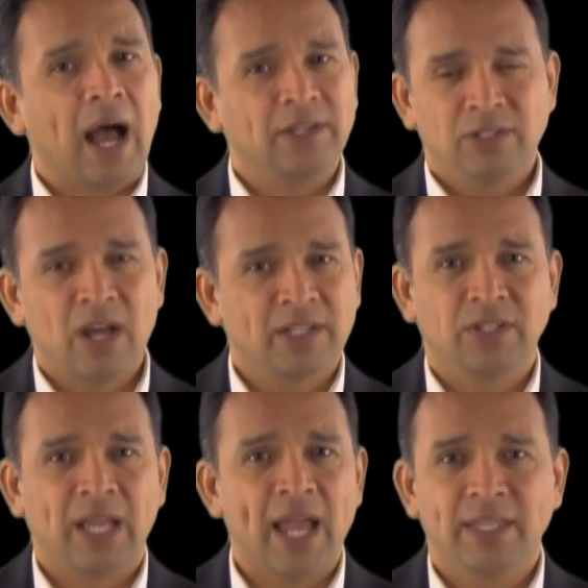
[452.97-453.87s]
You're talking
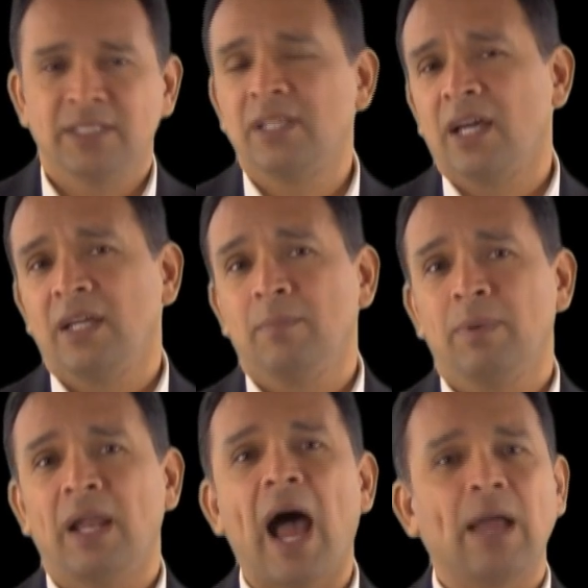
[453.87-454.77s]
to a guy that's done it,
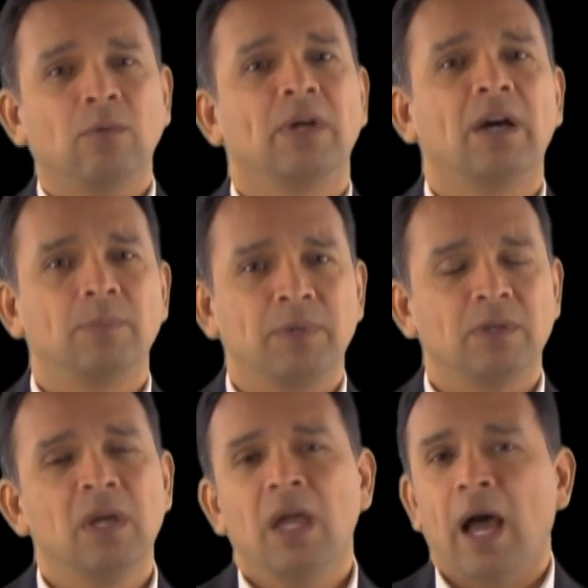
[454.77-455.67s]
but I will help
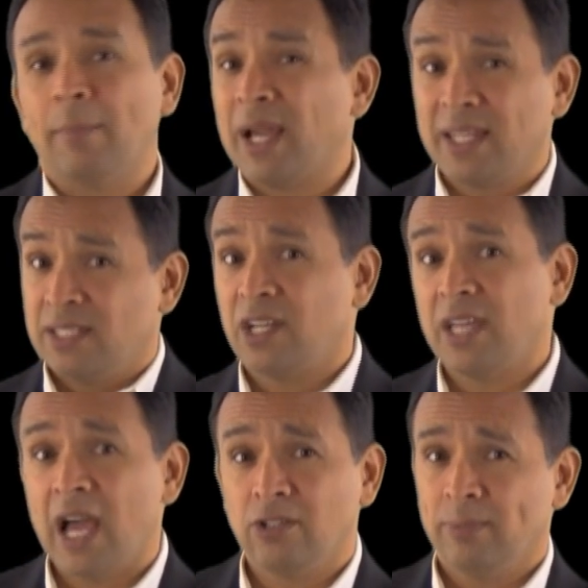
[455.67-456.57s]
you. I'm not going to tell
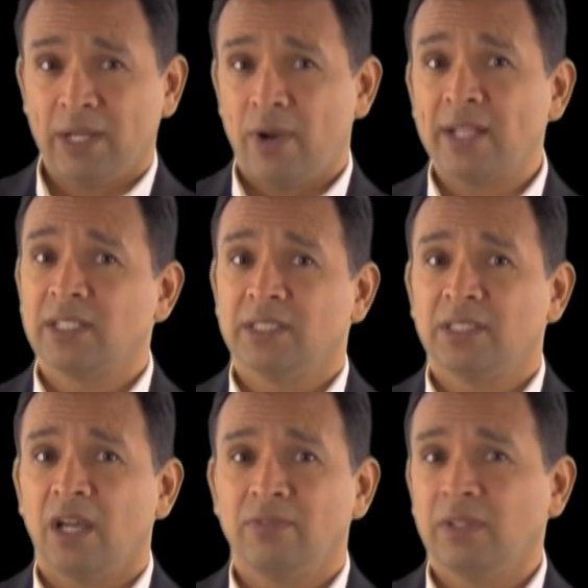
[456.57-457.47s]
you how to do my Craigslist
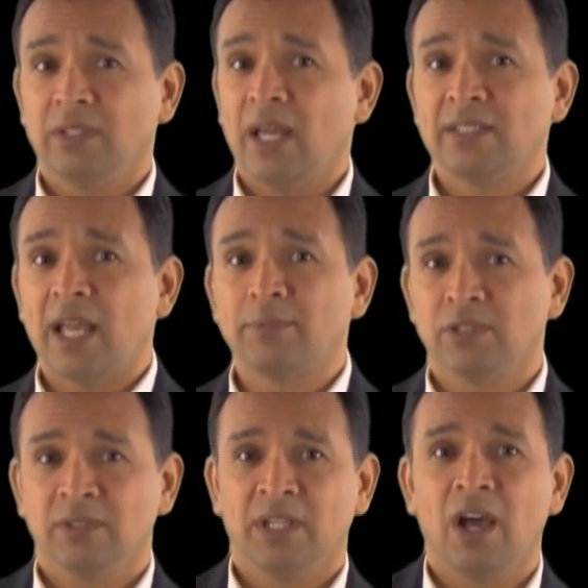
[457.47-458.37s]
stuff. That's
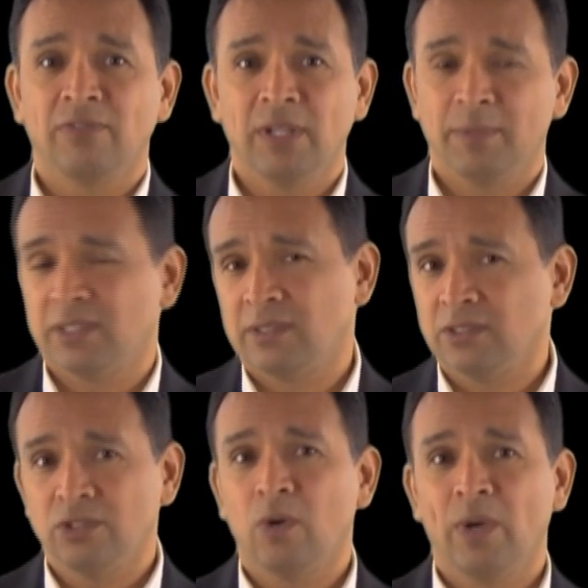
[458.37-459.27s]
absolutely off limits.
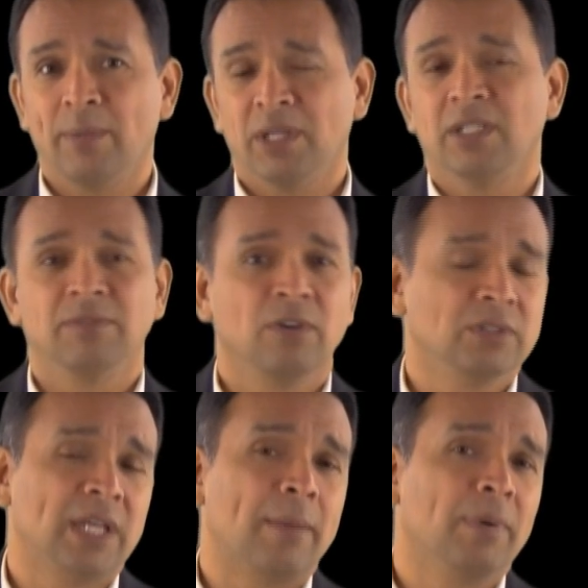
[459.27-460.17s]
There's no way I'm going to
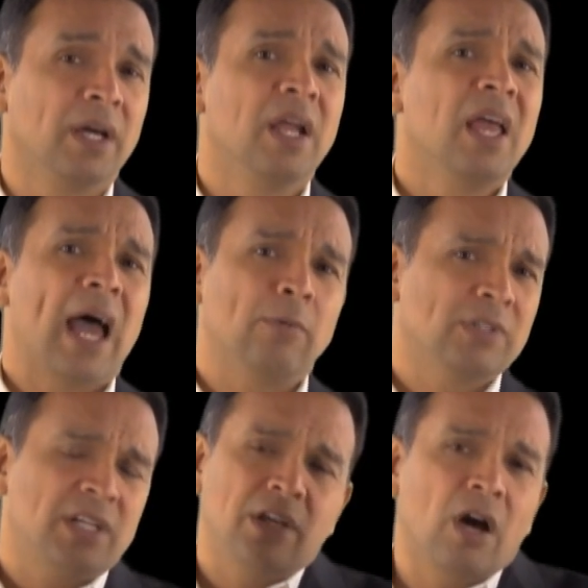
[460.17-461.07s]
divulge that. But I will
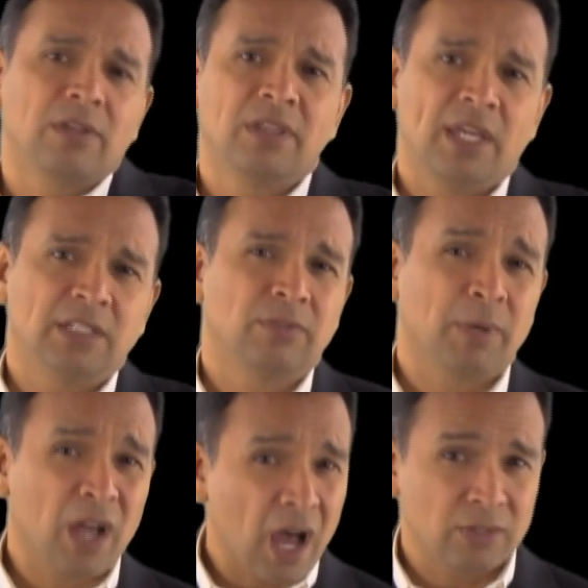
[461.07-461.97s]
tell you all the things from
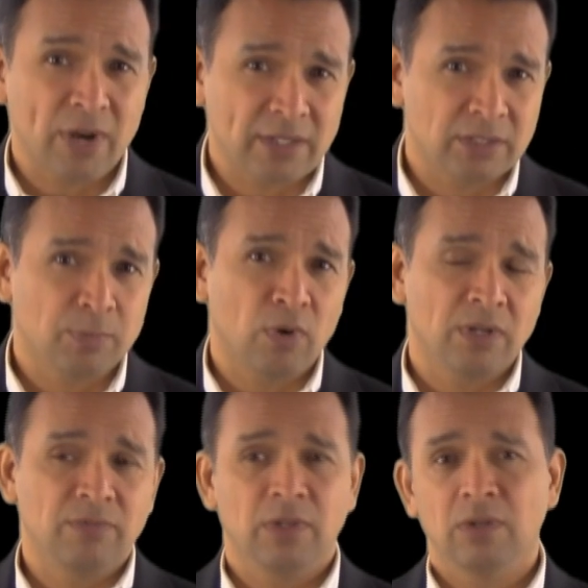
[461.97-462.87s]
a contractor's point
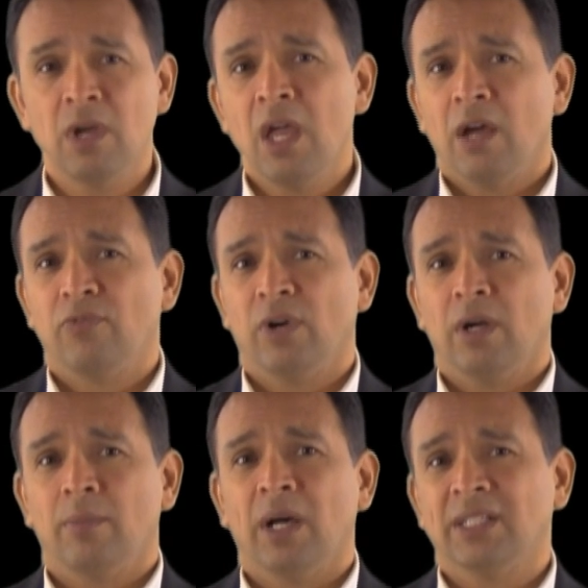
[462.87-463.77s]
of view,
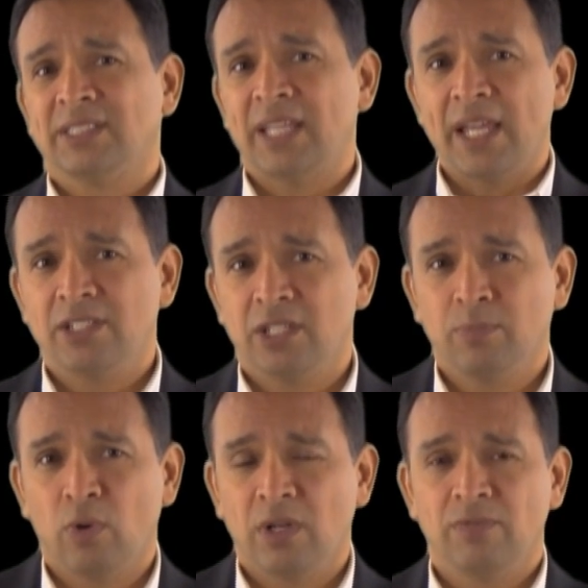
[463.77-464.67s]
from a staging
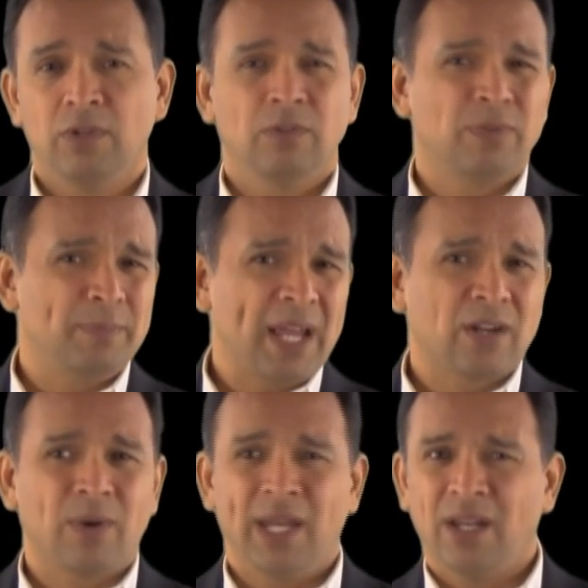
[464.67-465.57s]
point of view, from
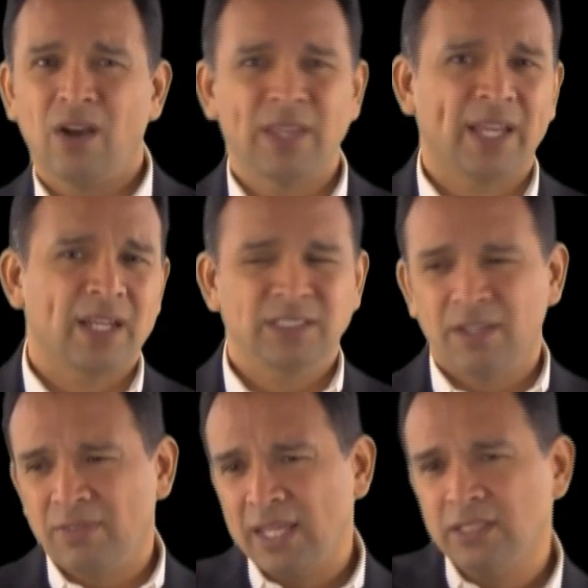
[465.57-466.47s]
decorating, all that kind of
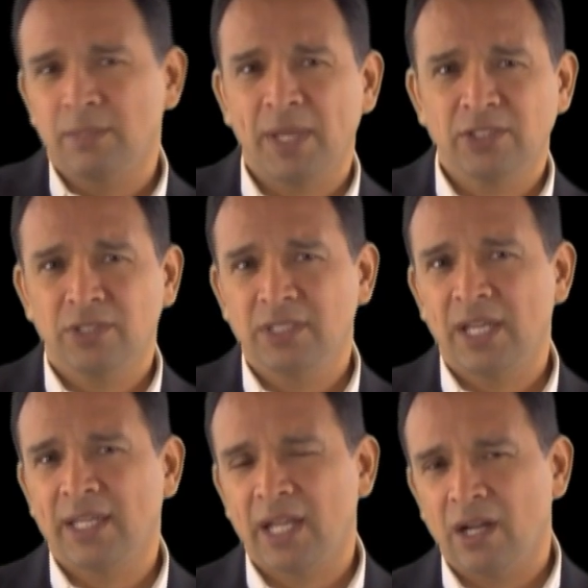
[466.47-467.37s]
stuff, things to make sure you
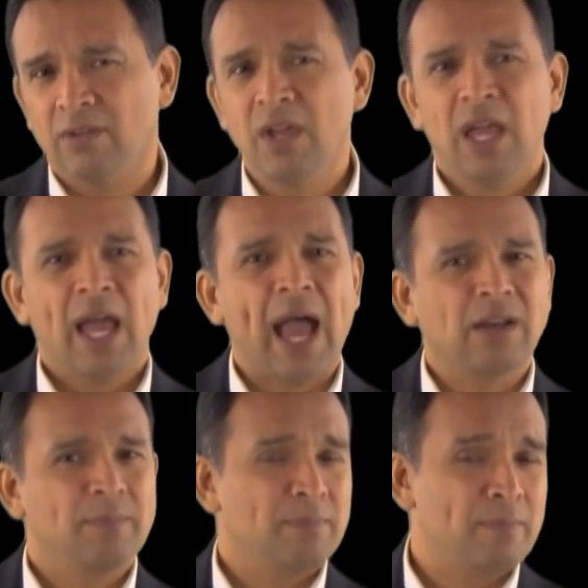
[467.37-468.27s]
take care of, how
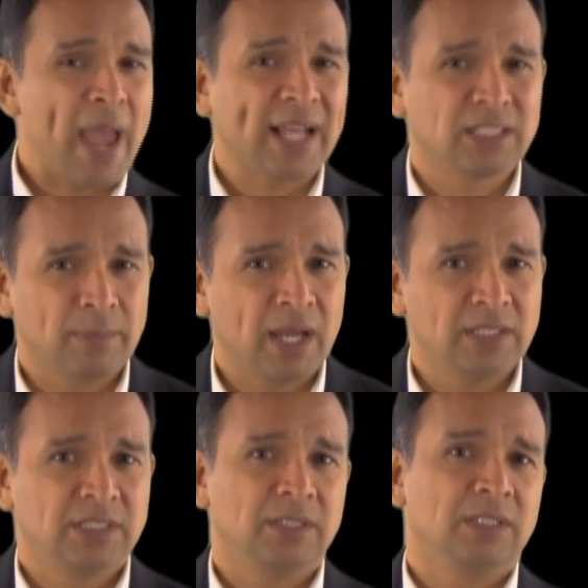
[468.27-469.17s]
to
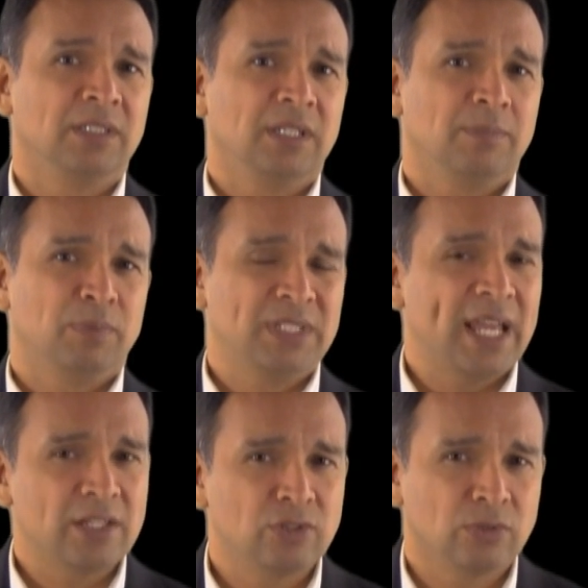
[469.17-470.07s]
maximize the
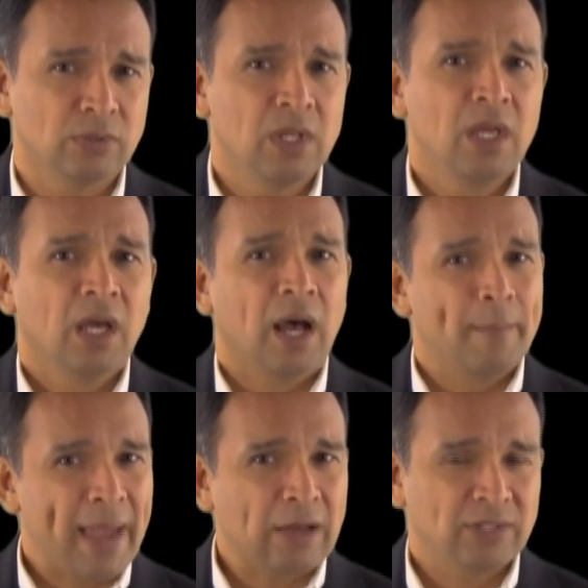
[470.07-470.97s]
potential
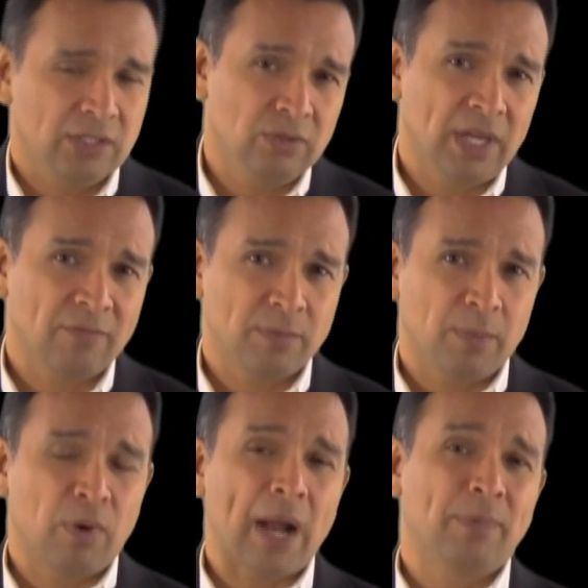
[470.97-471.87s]
amount that you get from
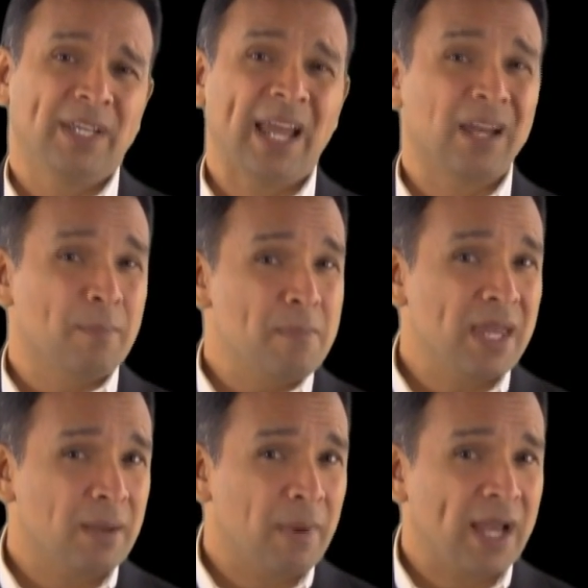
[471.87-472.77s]
your property, and how to
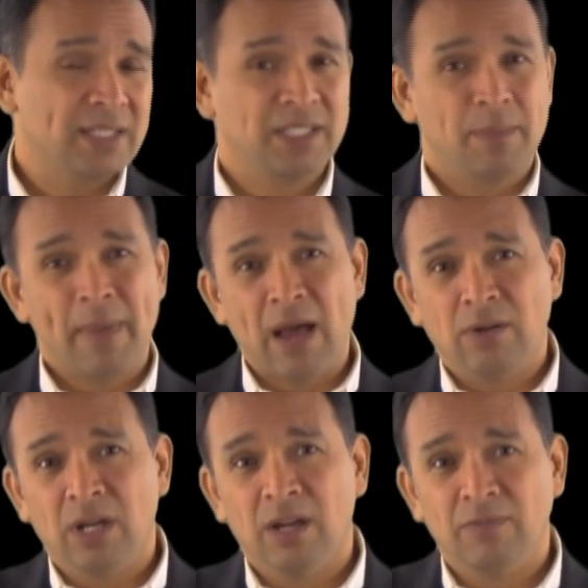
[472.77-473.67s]
minimize the
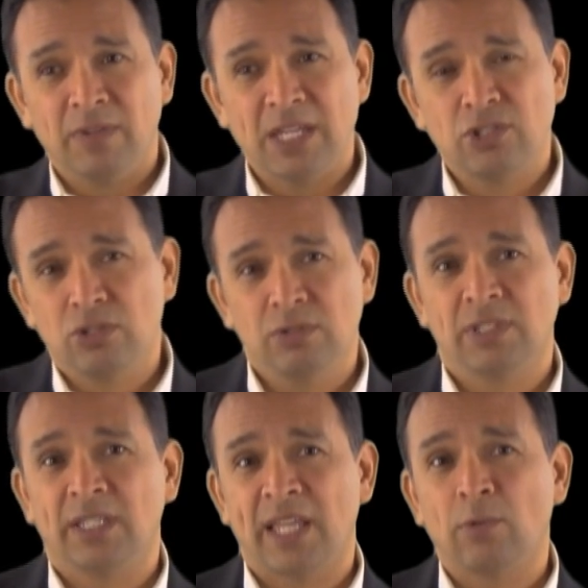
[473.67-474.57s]
amount of
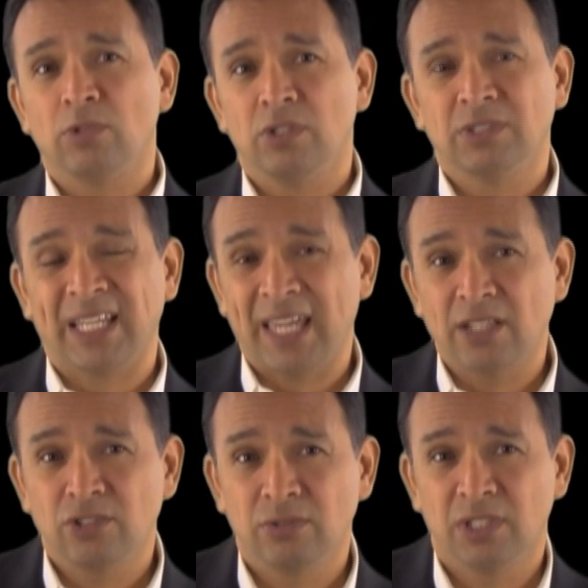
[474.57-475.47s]
issues that they will use
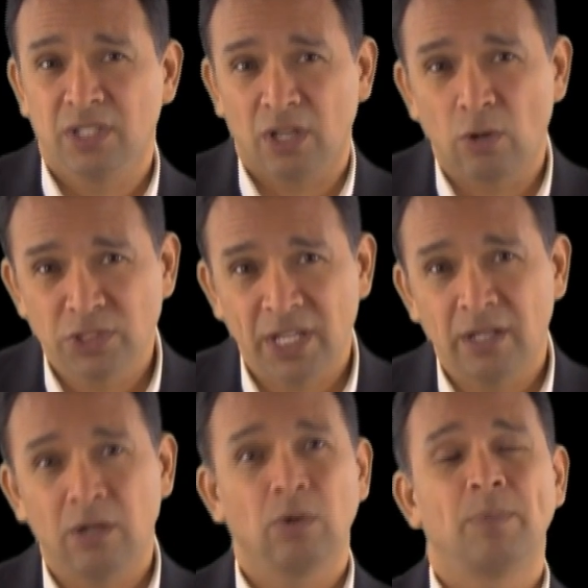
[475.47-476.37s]
against you to negotiate
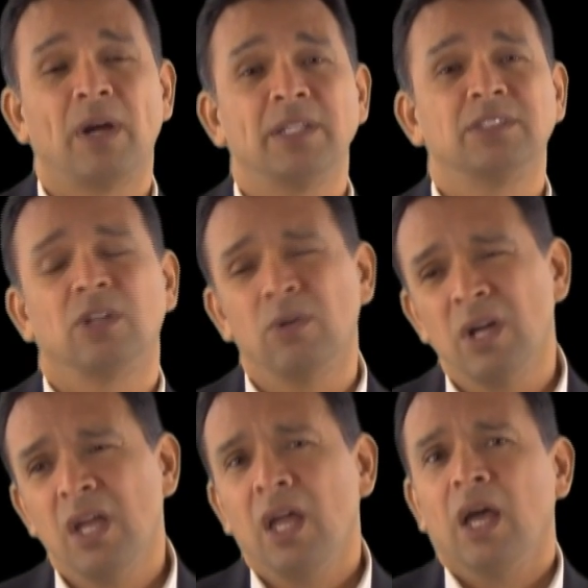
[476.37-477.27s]
a lower price. So
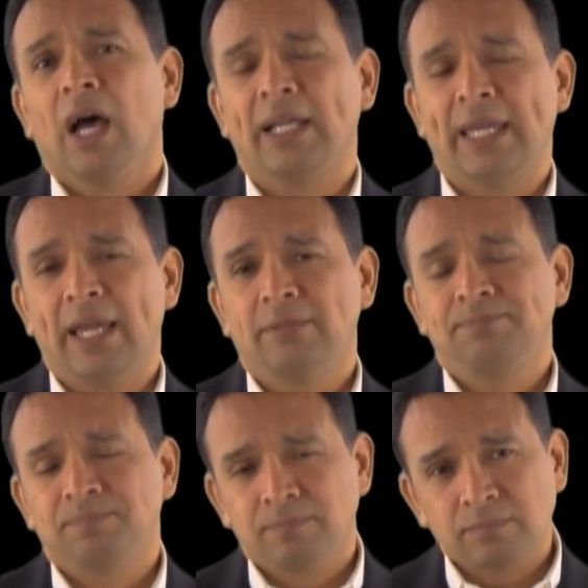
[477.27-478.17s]

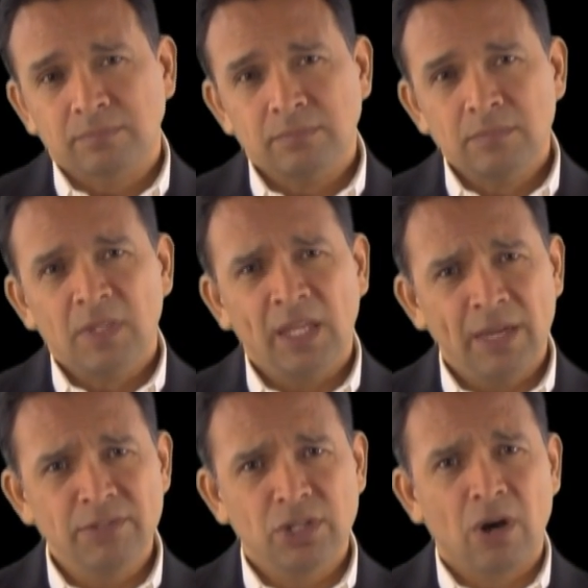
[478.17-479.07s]
again,
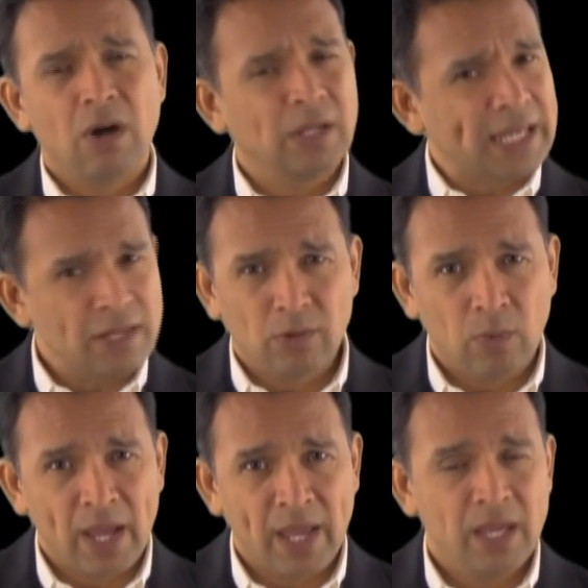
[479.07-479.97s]
give us a call. Either
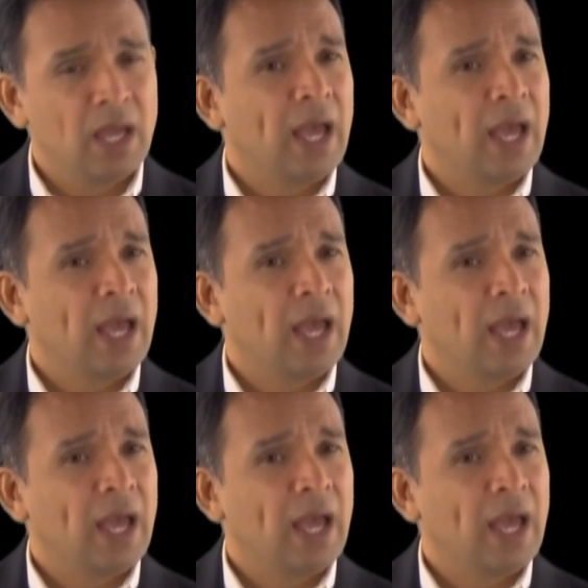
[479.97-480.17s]
way,